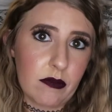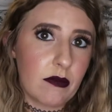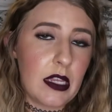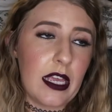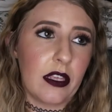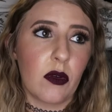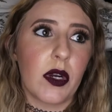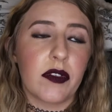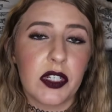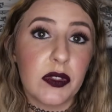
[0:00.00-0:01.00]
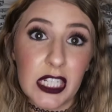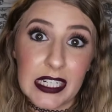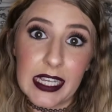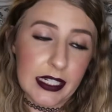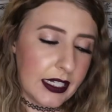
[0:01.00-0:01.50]
nailing whatever you
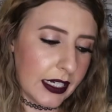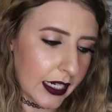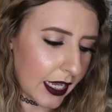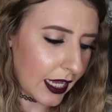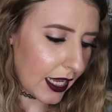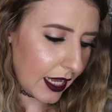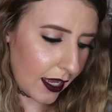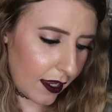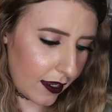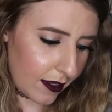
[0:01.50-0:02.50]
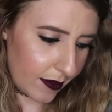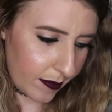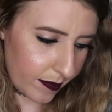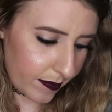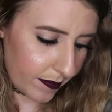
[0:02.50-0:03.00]
didn't get done.
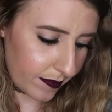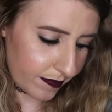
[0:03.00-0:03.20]
Um,